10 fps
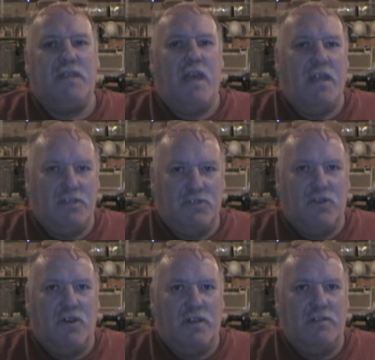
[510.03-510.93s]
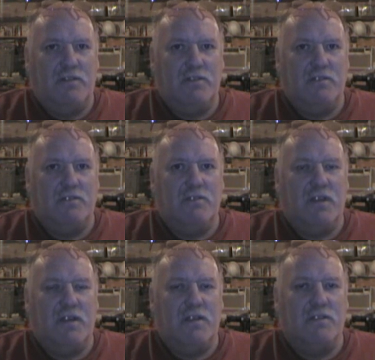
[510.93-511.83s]
hands-on
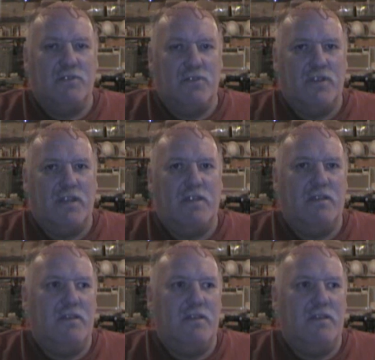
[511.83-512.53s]
learning